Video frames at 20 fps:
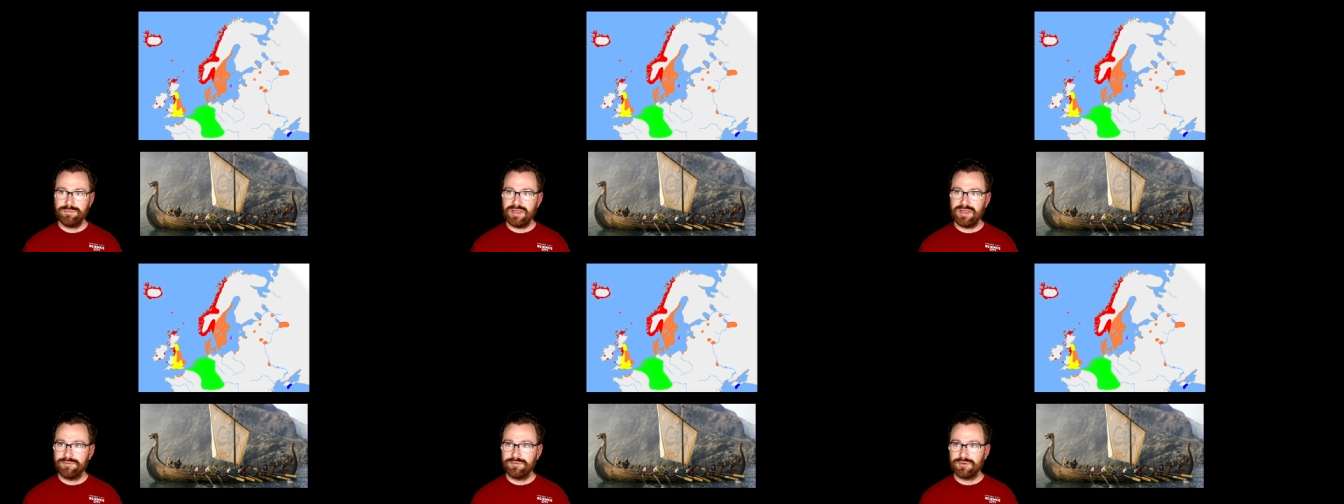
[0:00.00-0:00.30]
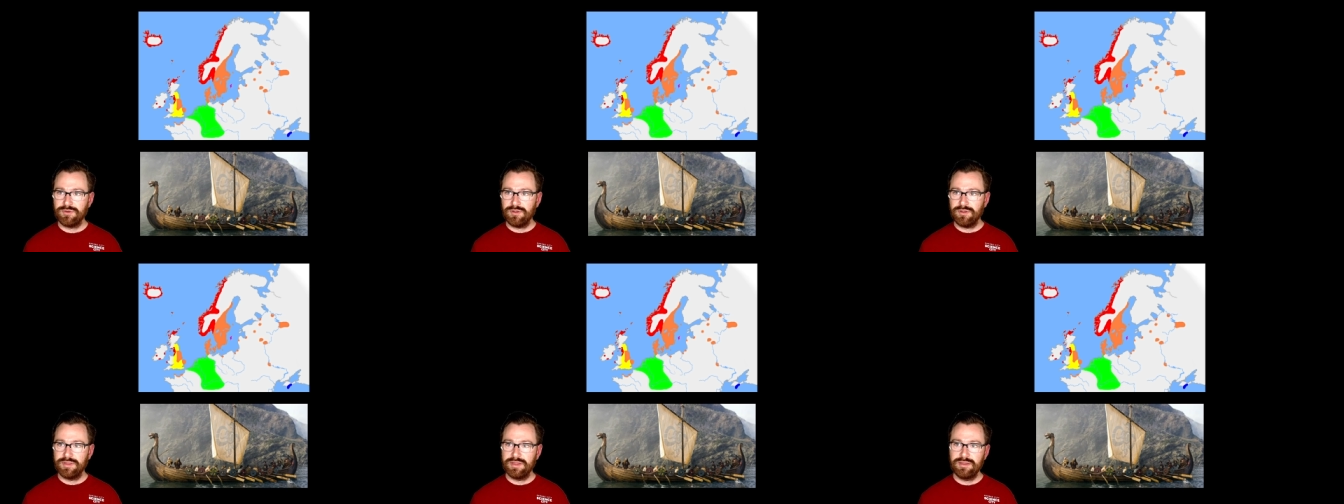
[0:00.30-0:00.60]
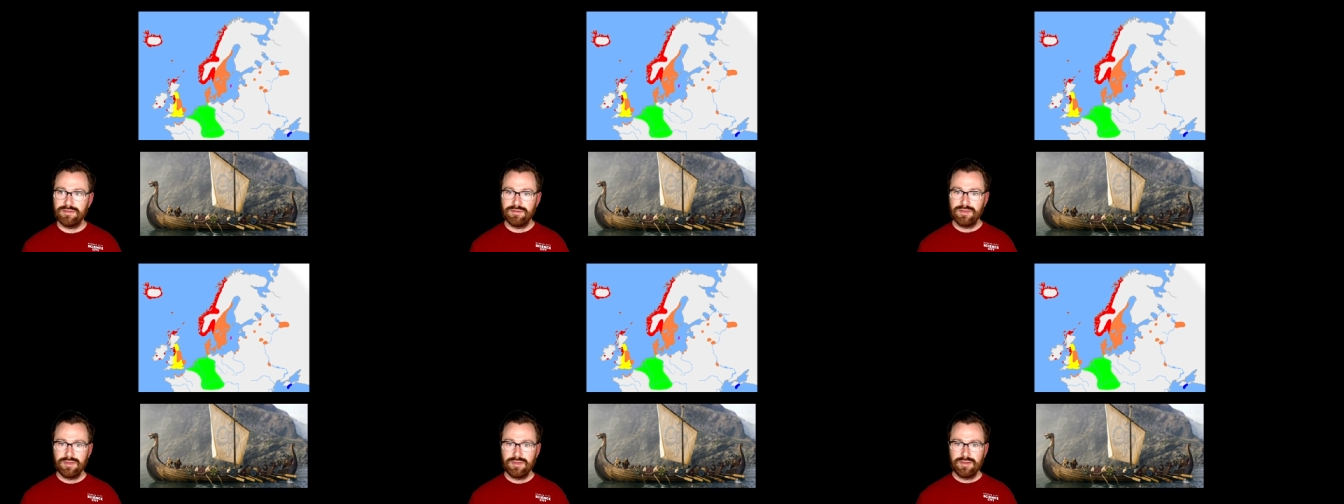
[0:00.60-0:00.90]
After all,
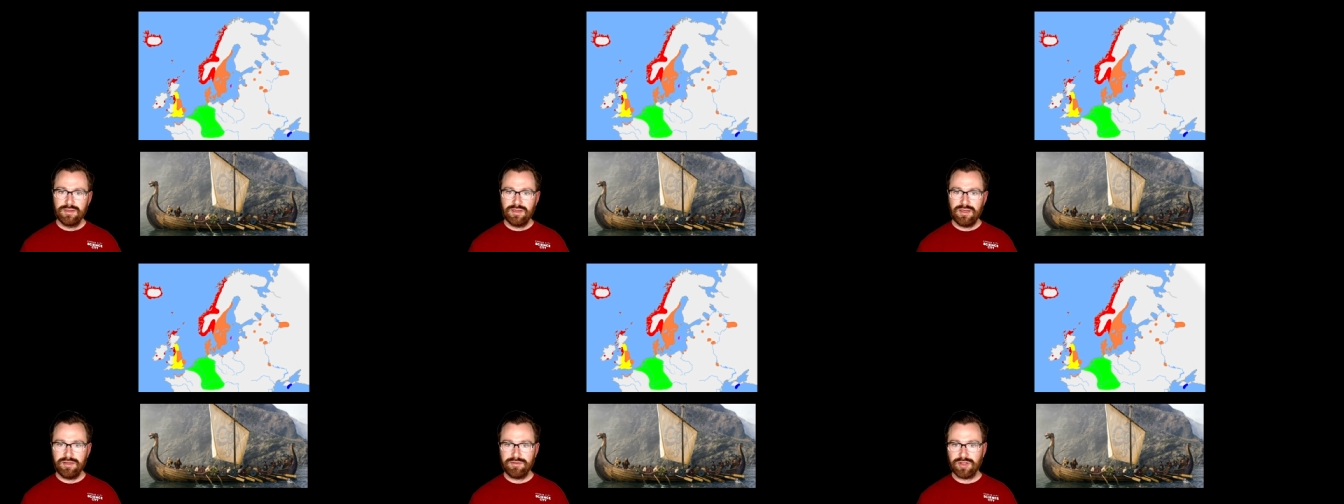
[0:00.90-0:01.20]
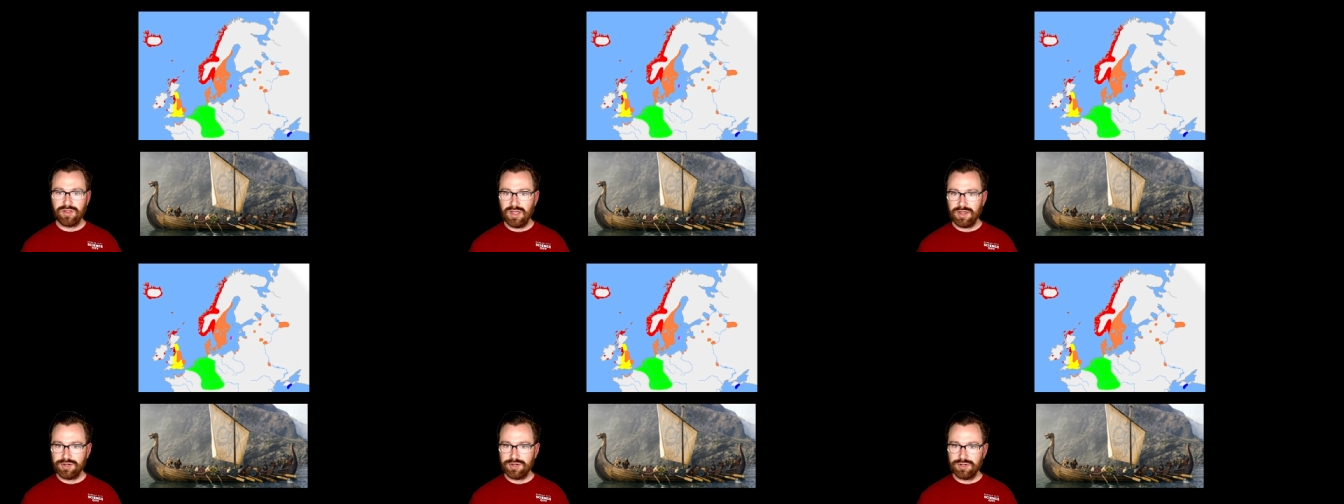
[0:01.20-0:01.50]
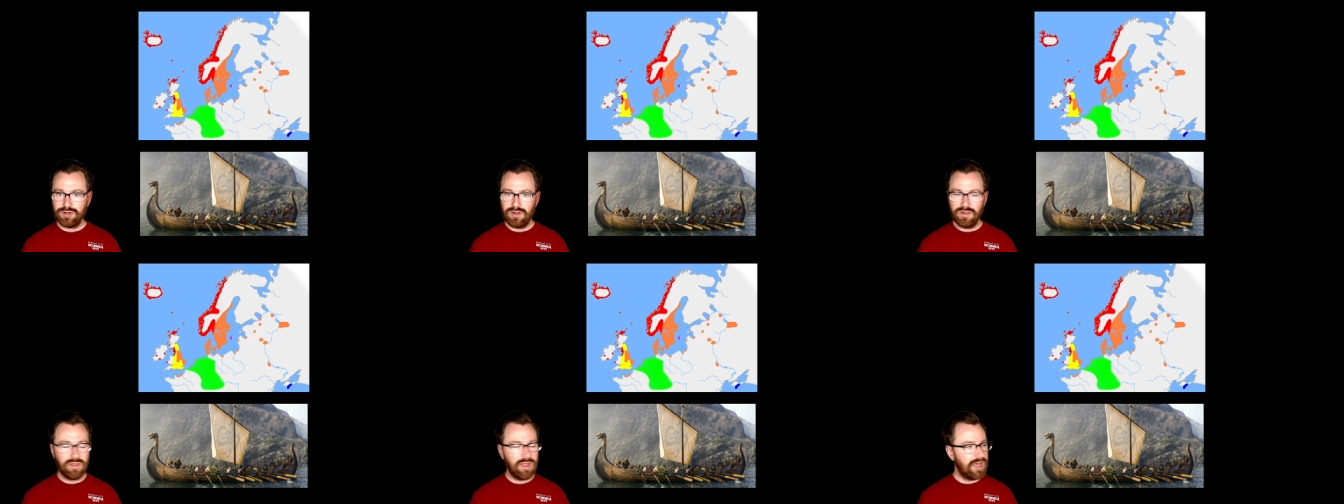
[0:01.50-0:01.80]
they conquered
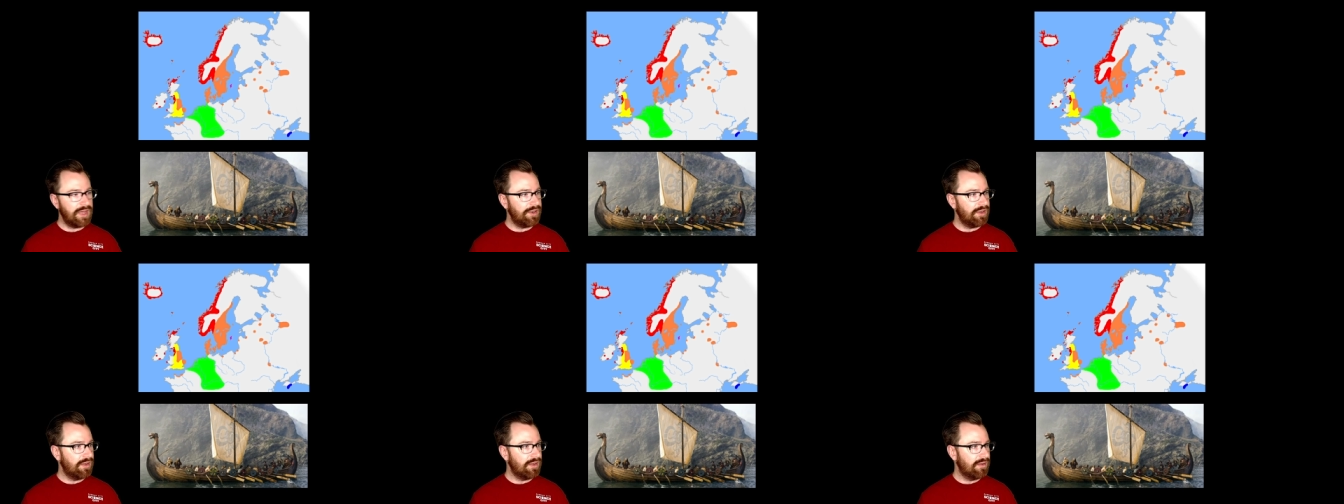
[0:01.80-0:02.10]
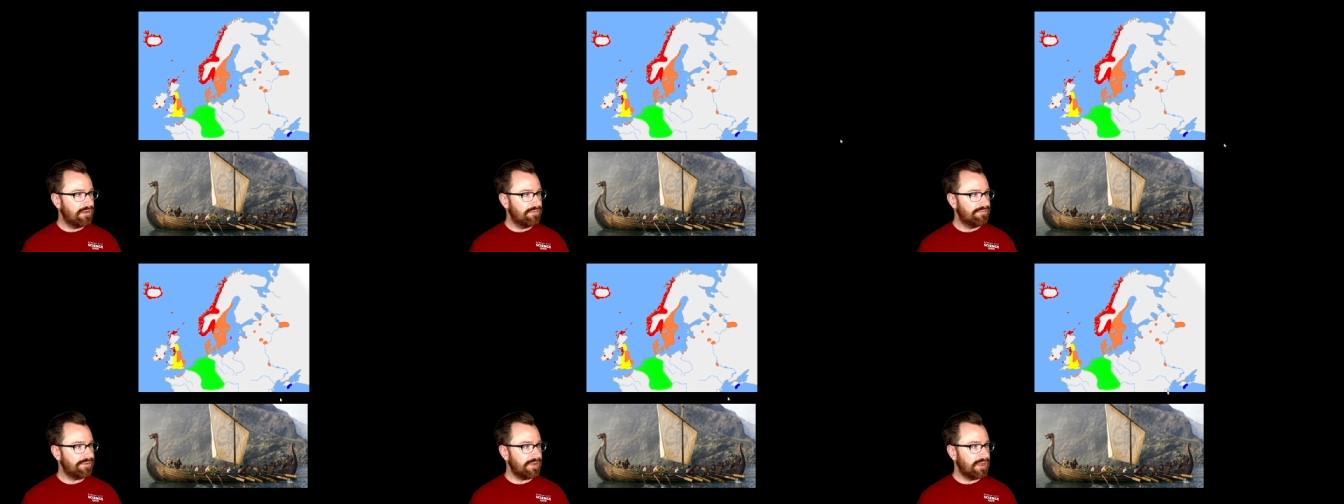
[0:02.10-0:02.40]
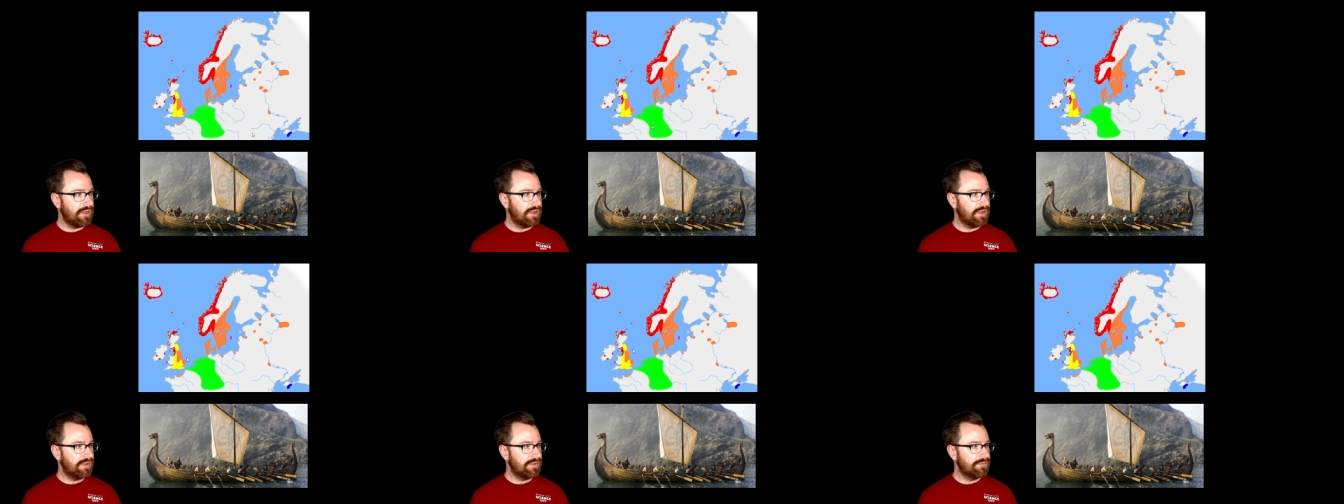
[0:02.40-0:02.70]
a lot
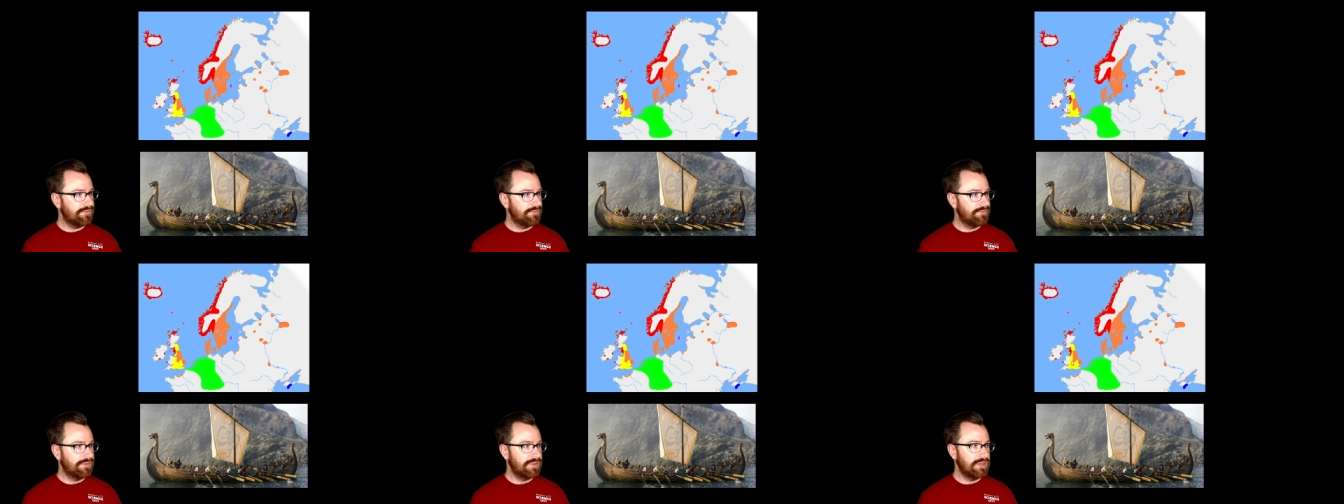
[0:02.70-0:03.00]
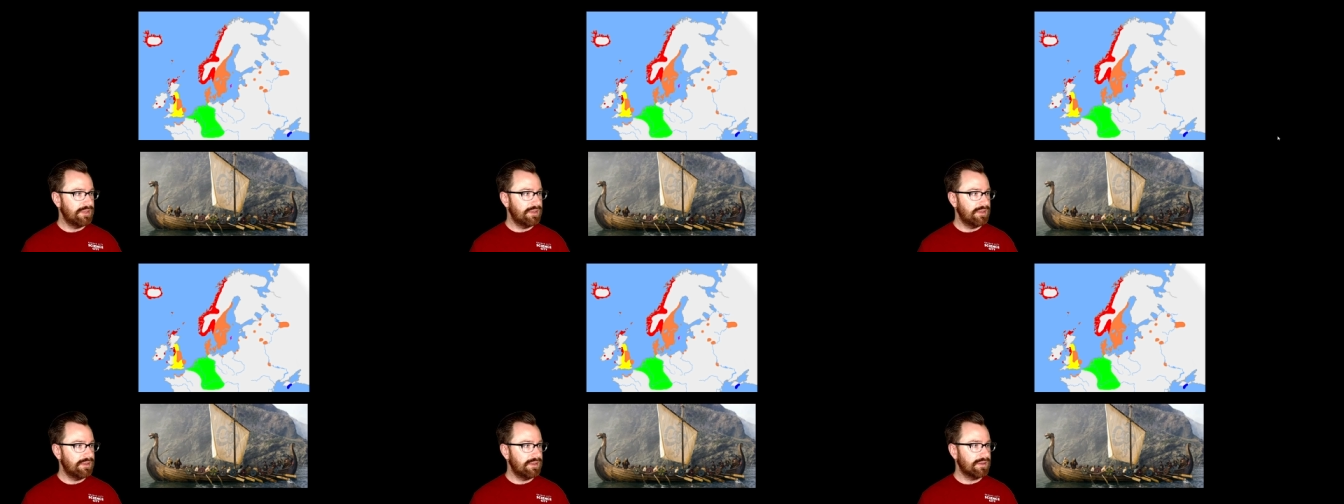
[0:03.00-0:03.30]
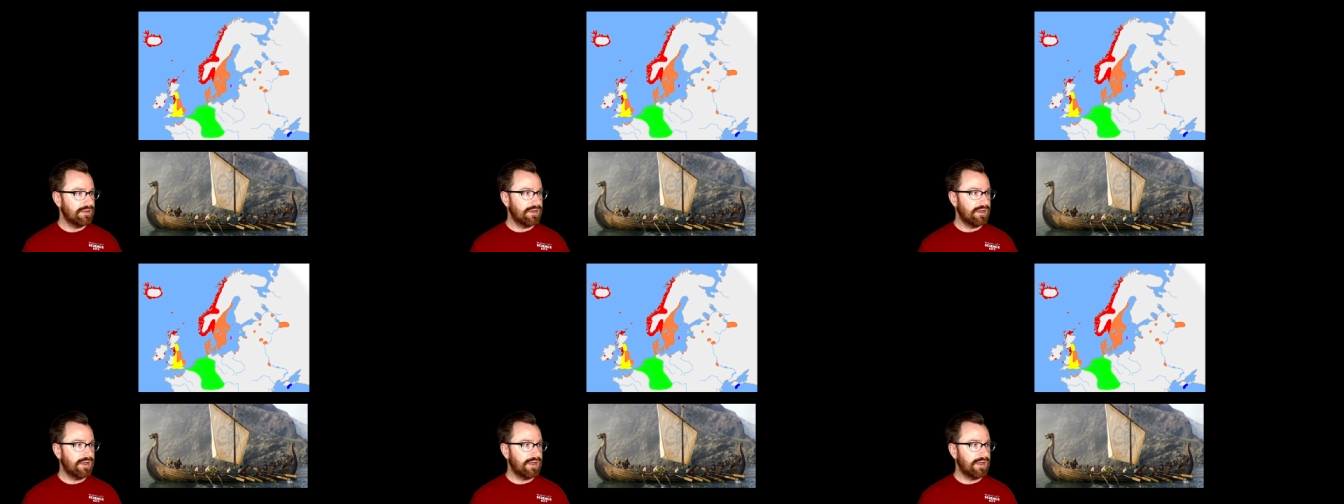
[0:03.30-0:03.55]
of the